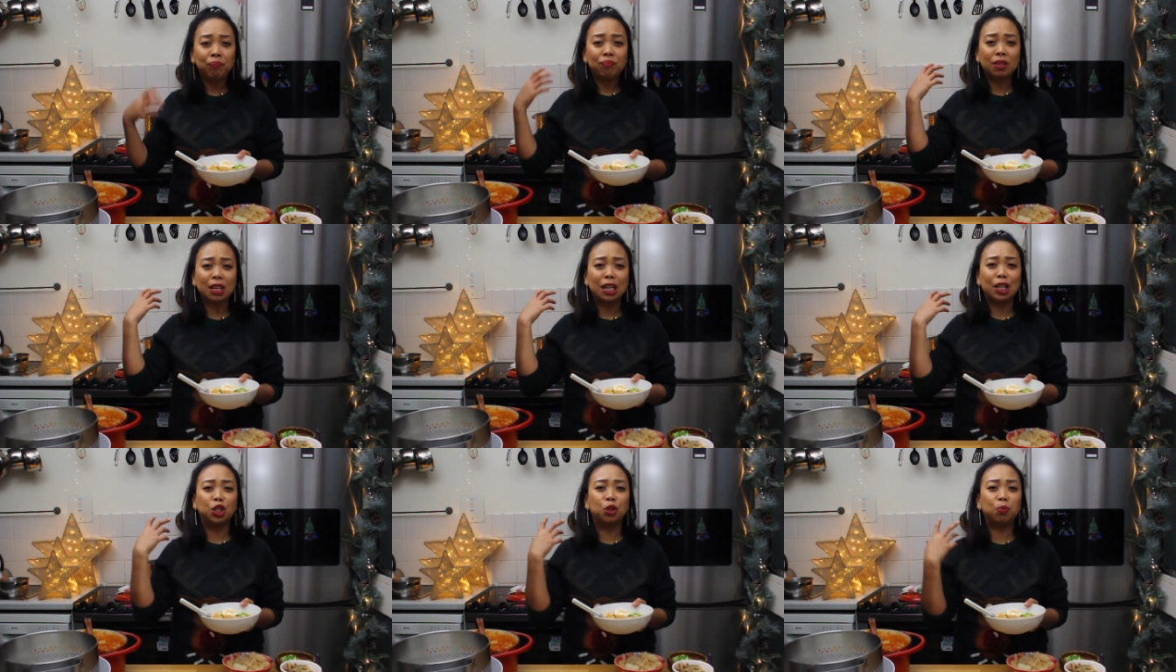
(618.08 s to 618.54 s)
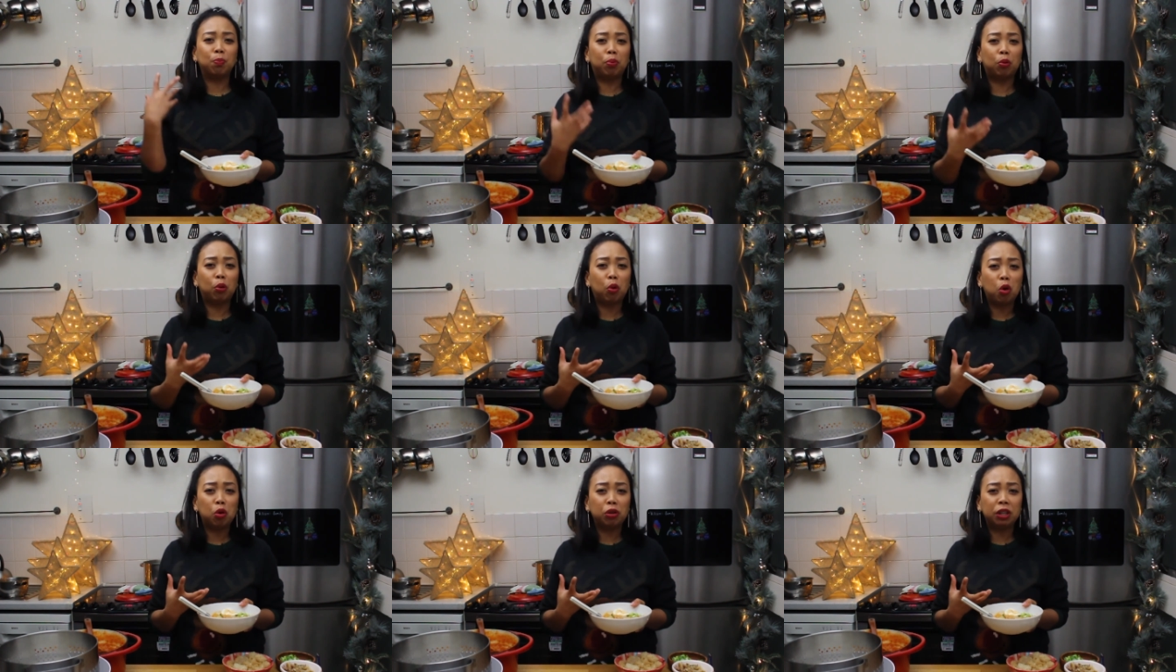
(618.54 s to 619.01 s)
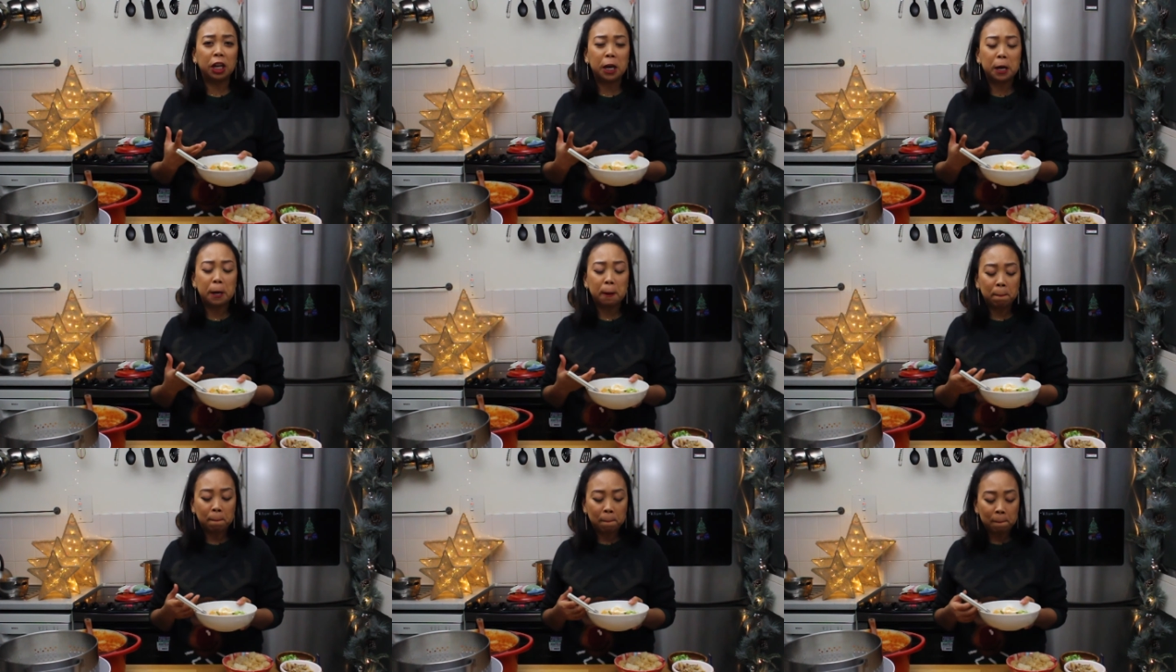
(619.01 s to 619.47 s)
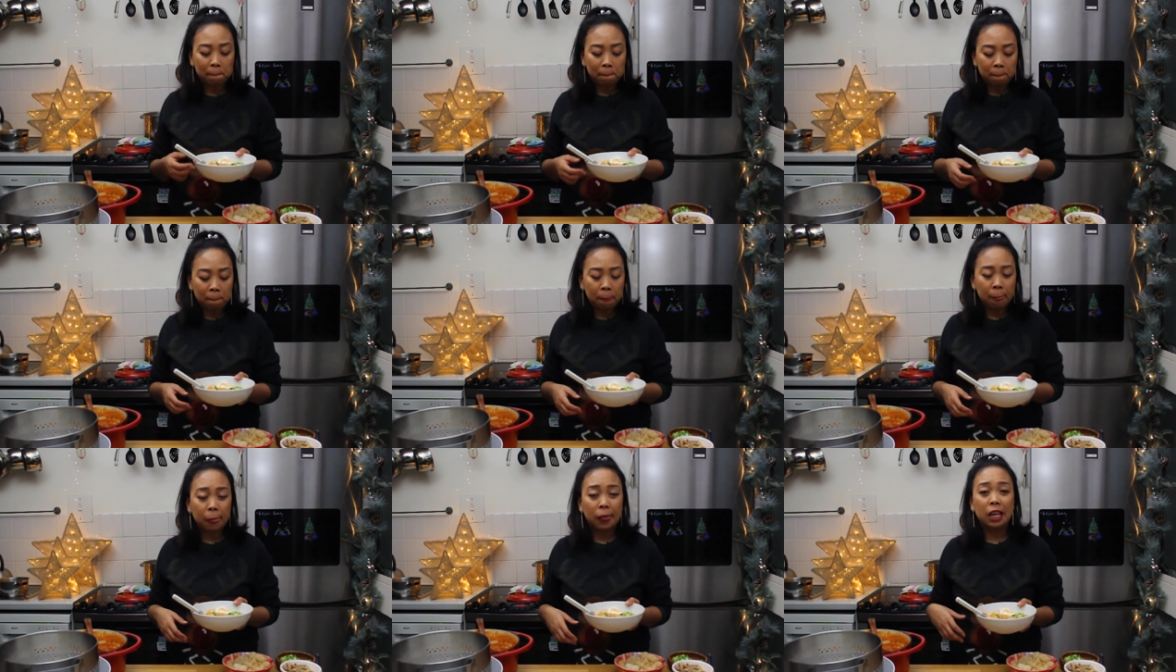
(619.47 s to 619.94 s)
It's prawny,
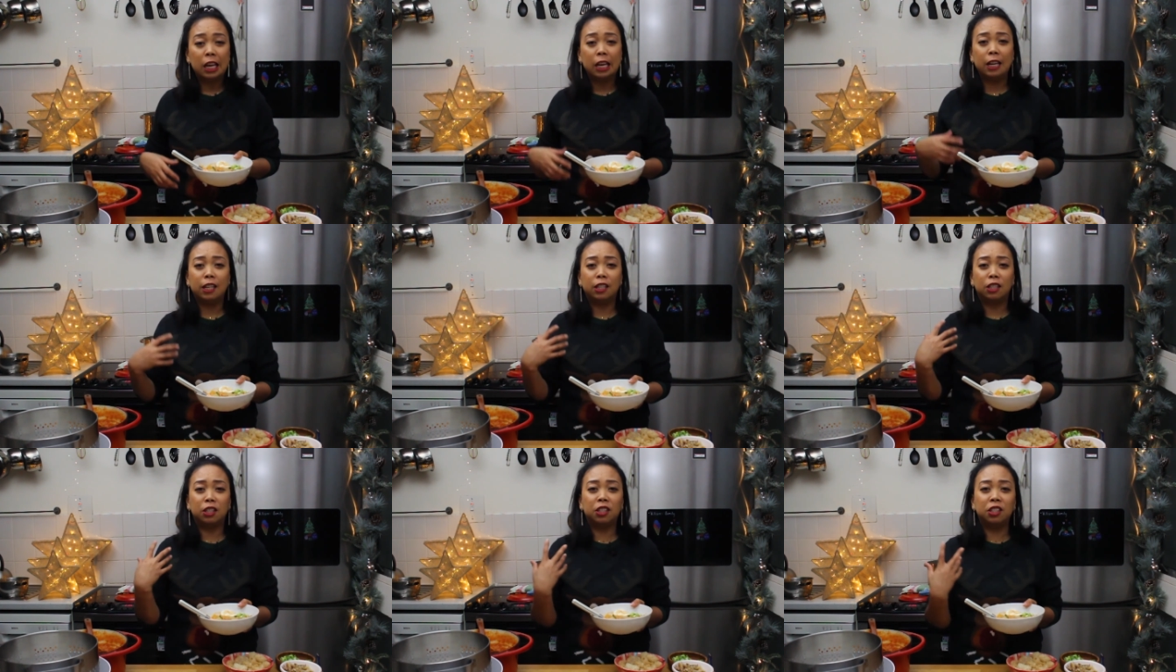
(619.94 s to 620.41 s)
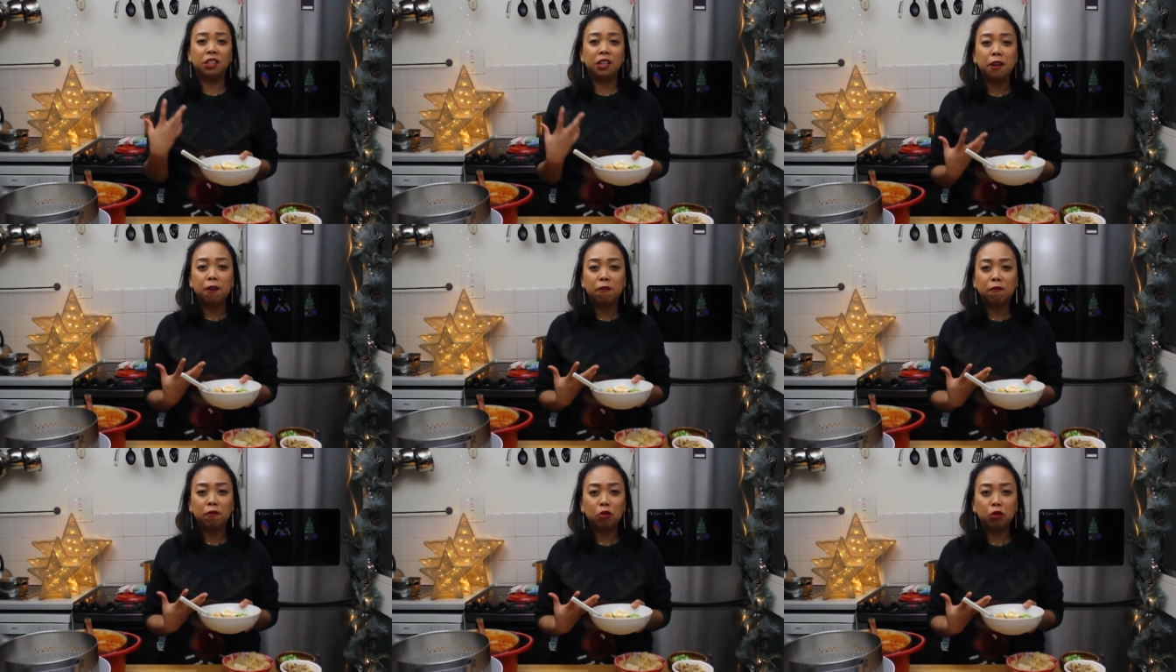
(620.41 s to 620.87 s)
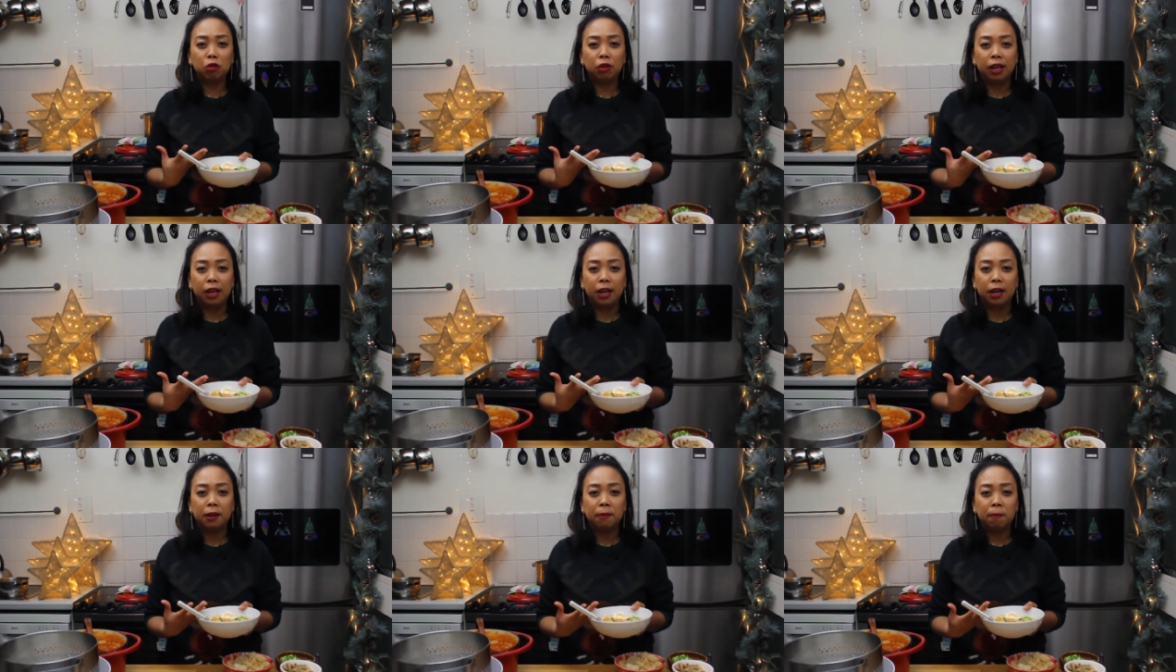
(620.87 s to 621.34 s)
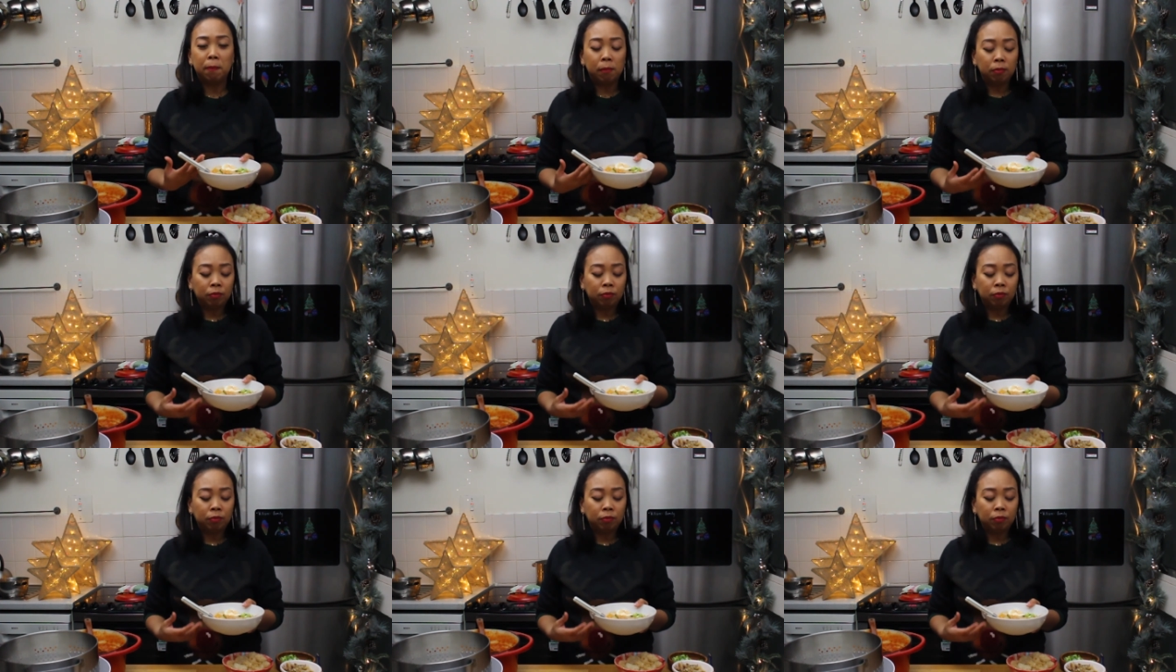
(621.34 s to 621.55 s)
it's seafoody.